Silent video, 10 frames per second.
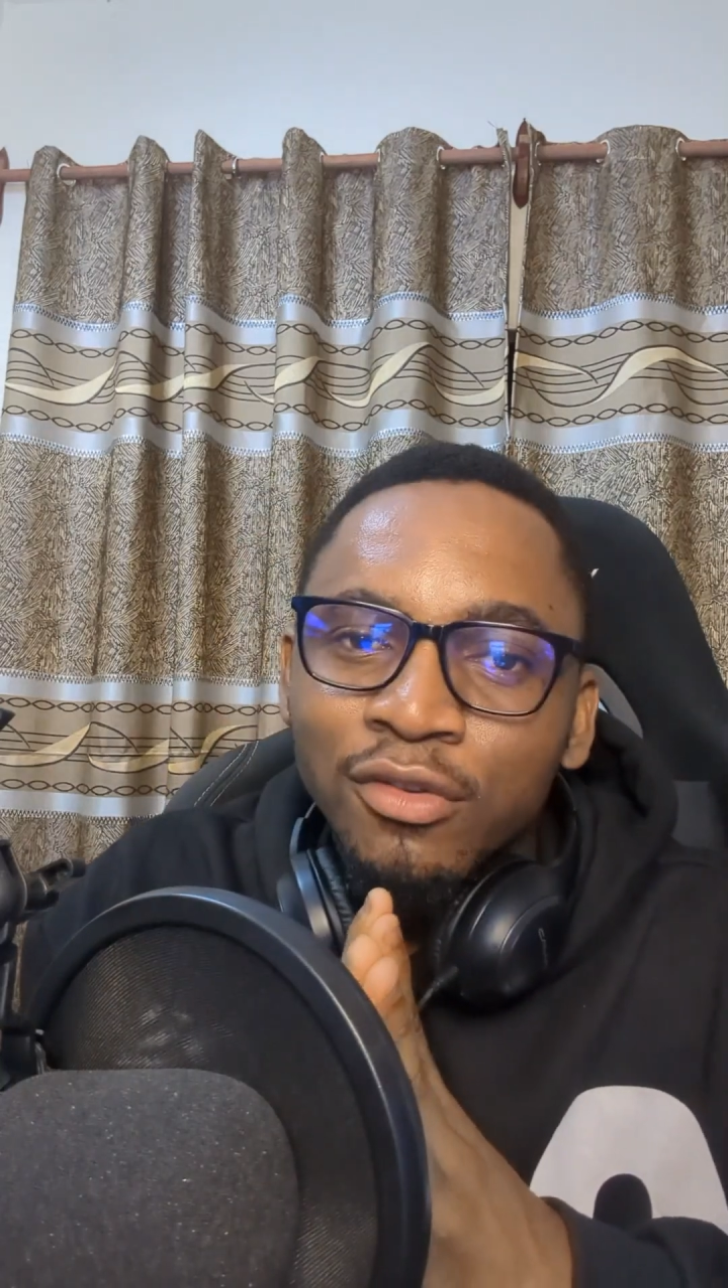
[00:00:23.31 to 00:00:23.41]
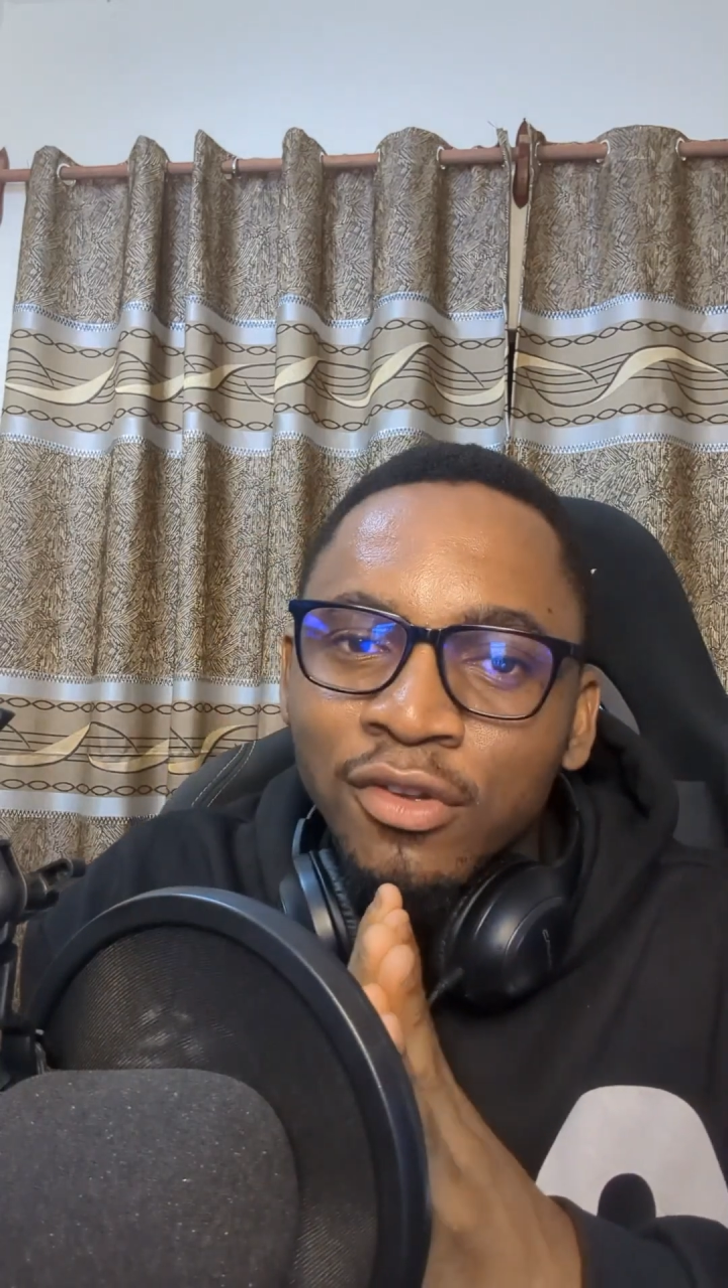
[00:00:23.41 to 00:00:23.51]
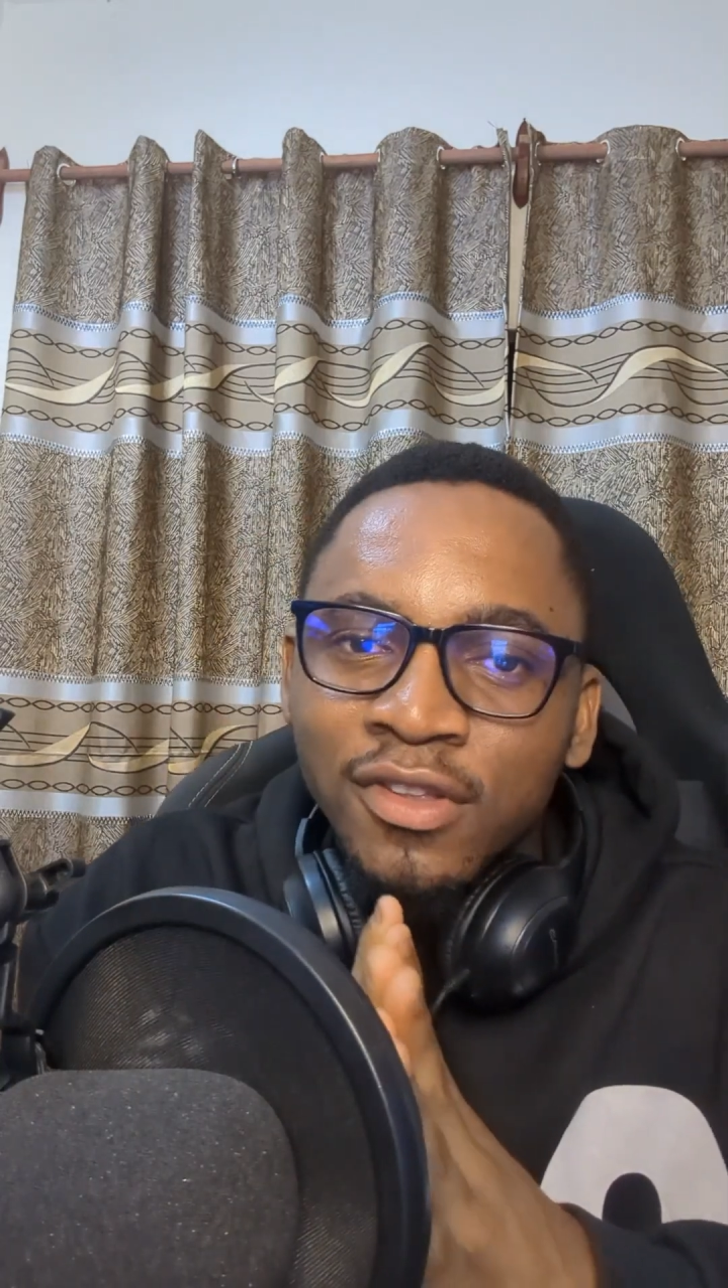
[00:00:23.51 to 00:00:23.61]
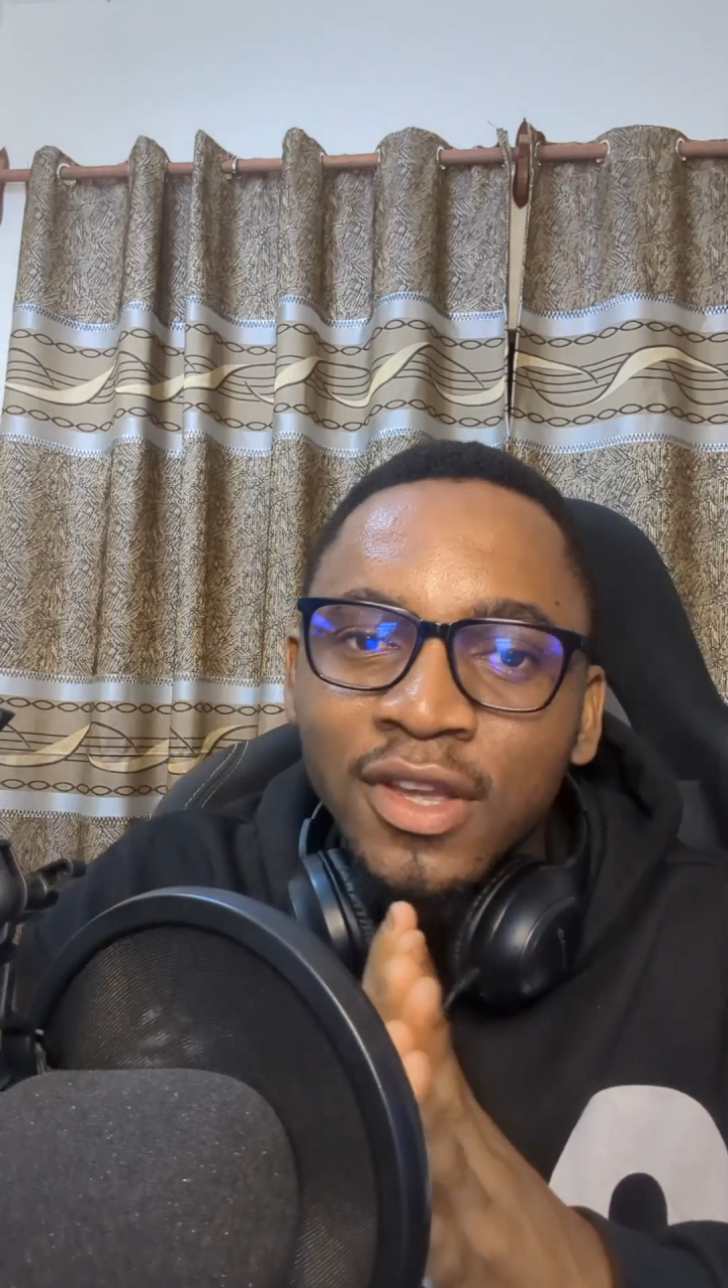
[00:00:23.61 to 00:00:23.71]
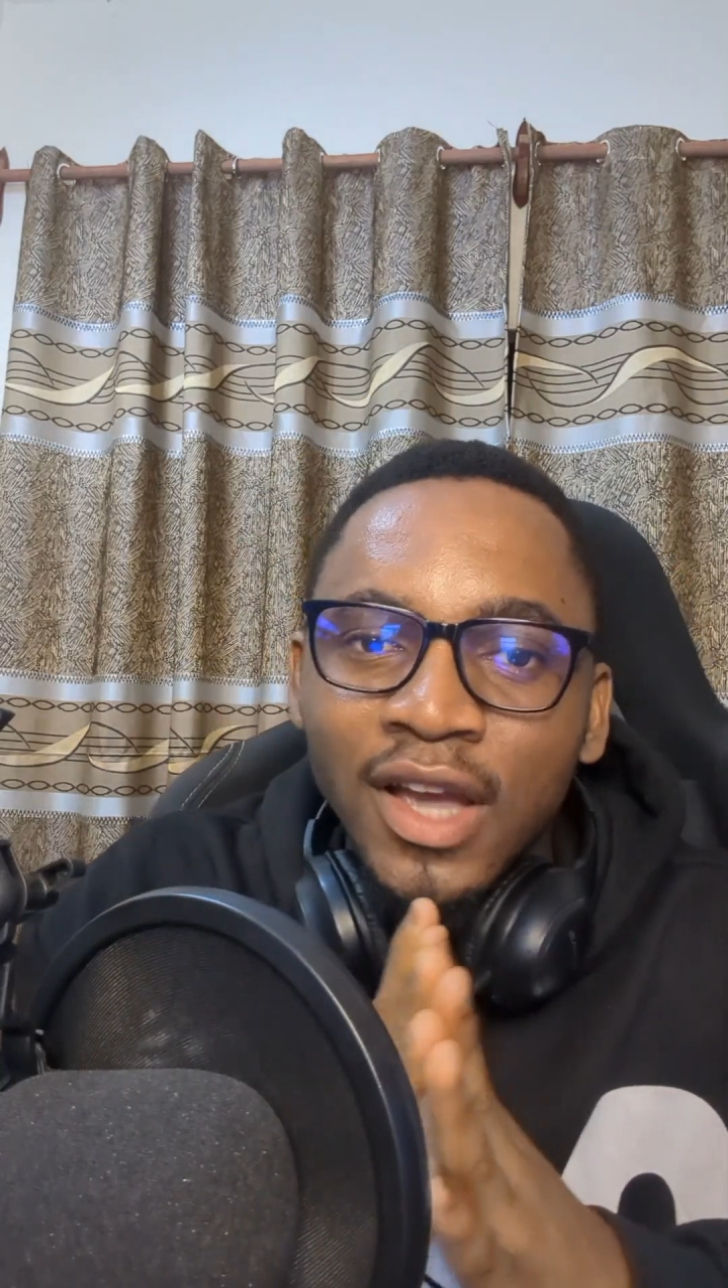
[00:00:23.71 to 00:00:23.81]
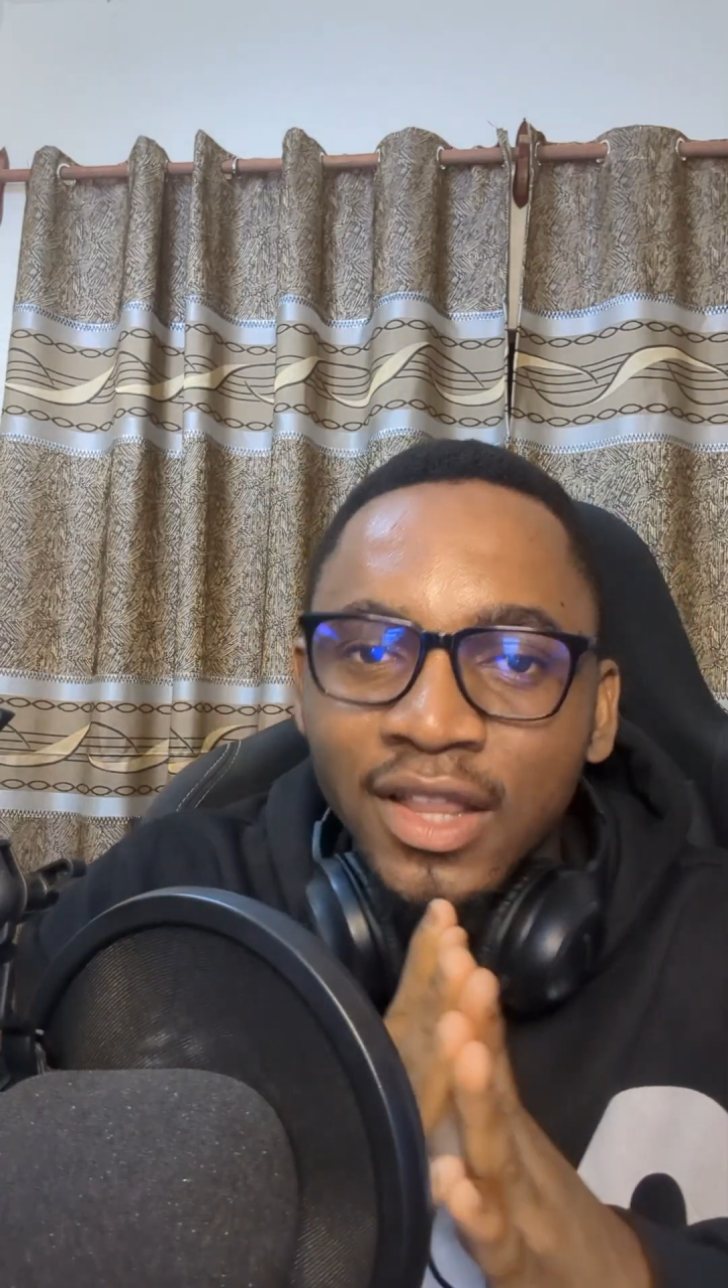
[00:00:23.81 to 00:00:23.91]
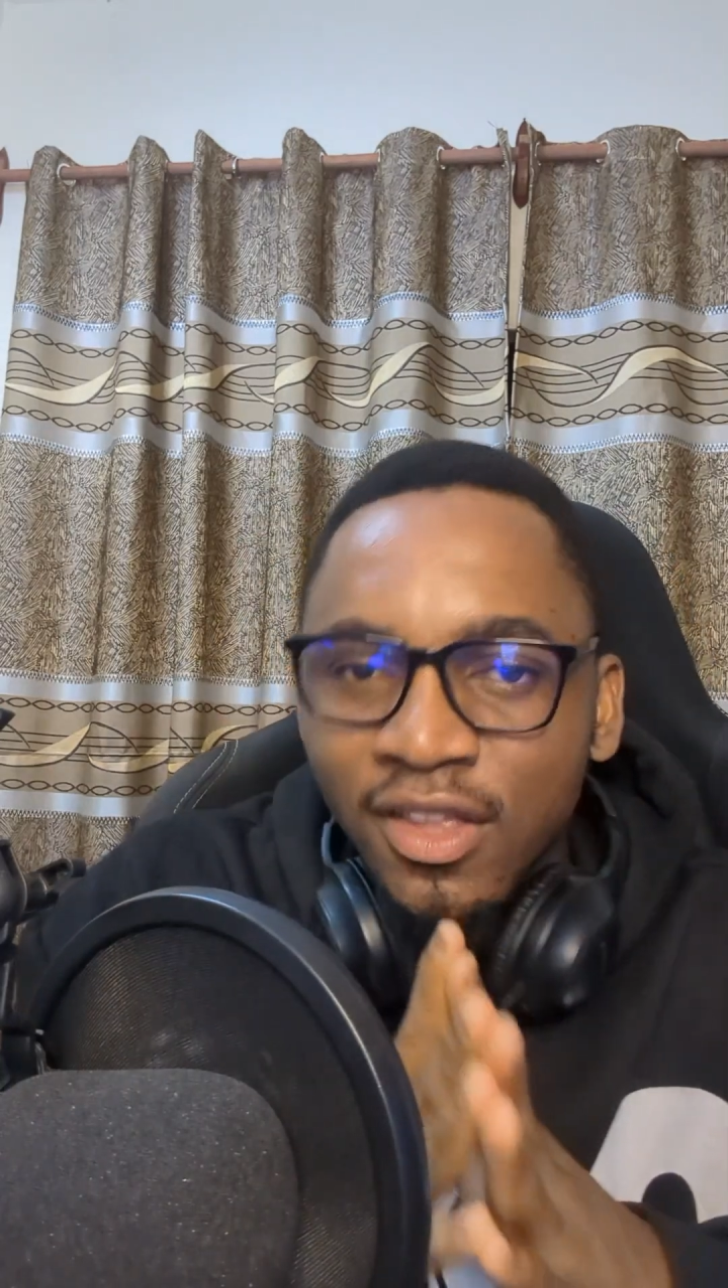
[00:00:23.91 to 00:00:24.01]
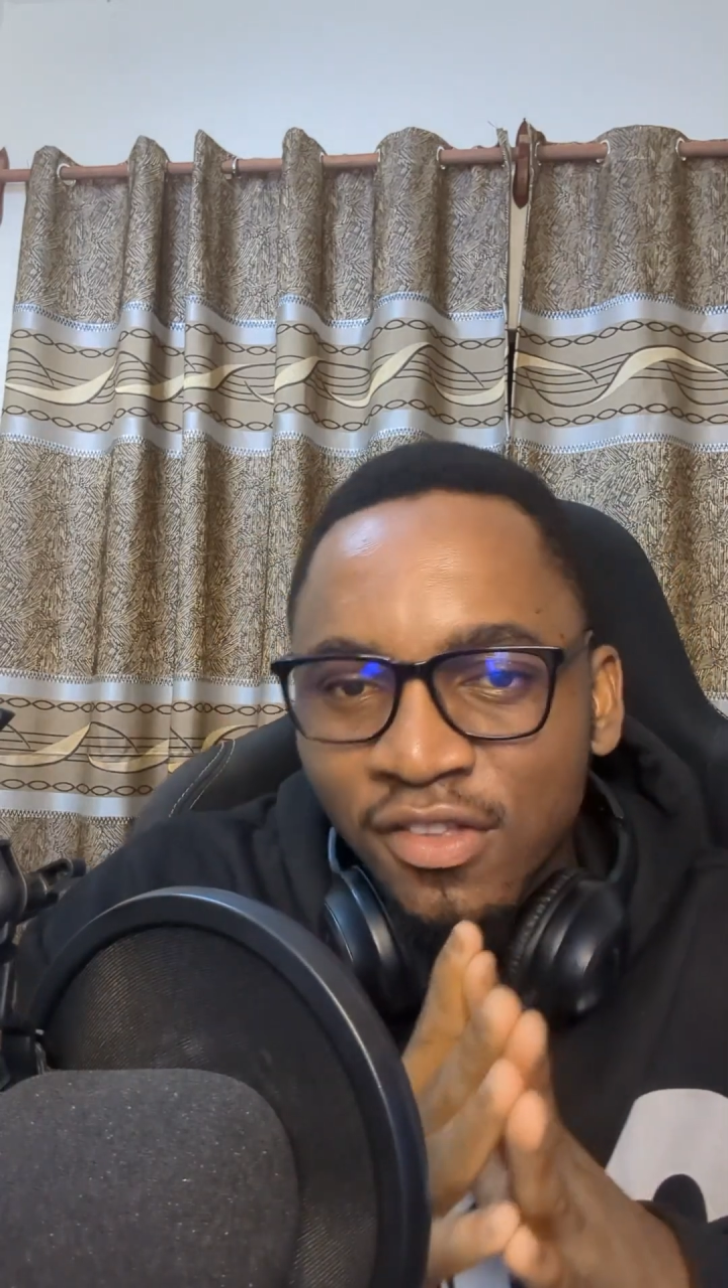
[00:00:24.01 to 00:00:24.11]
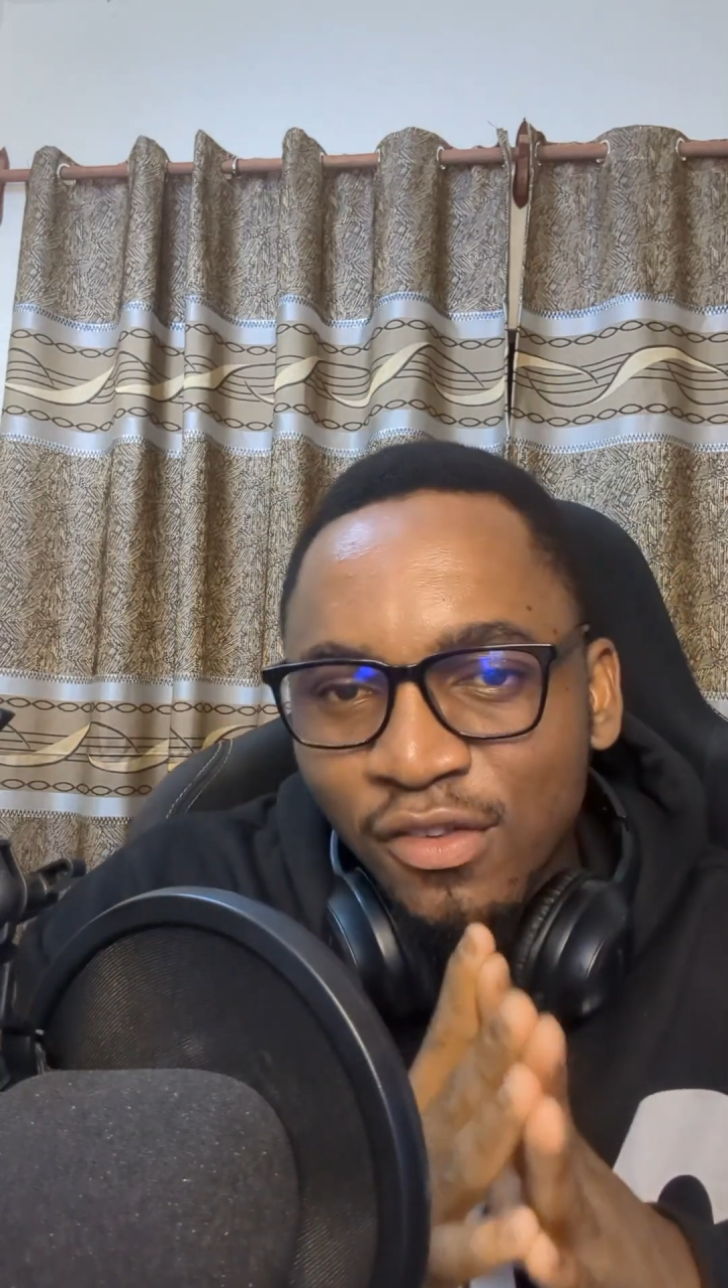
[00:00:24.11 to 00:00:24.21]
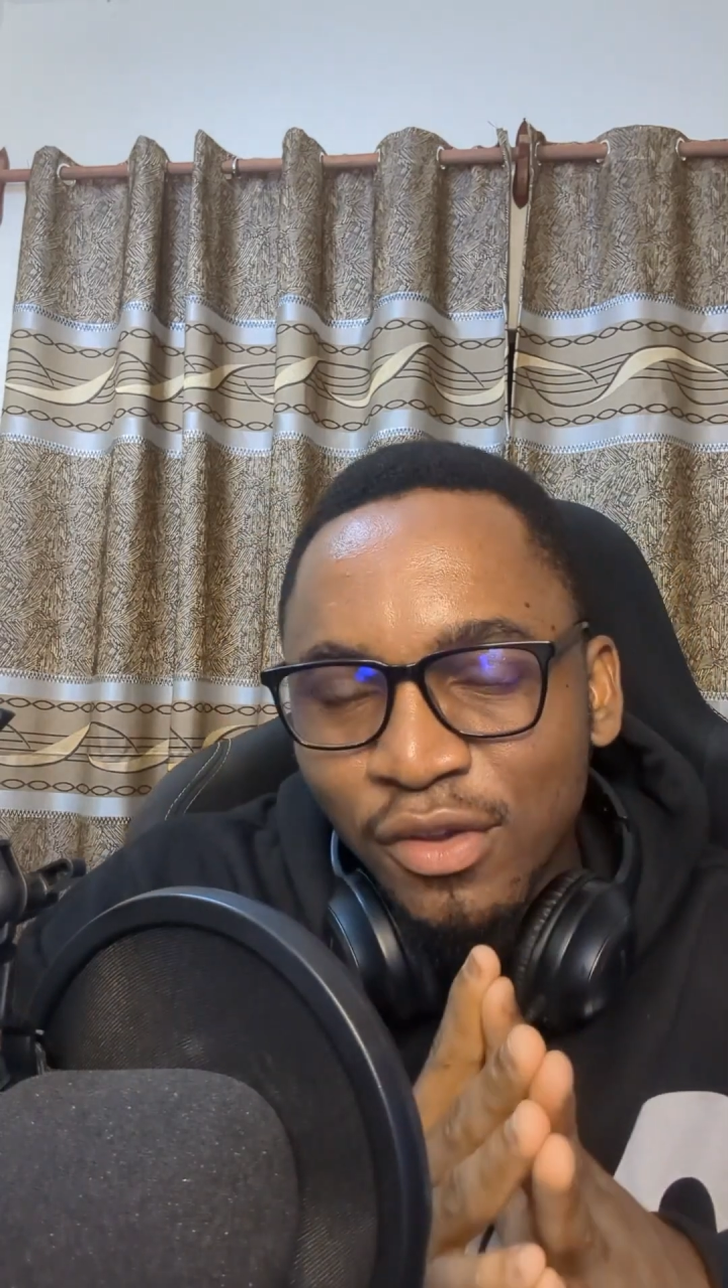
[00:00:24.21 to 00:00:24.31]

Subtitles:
using an EC2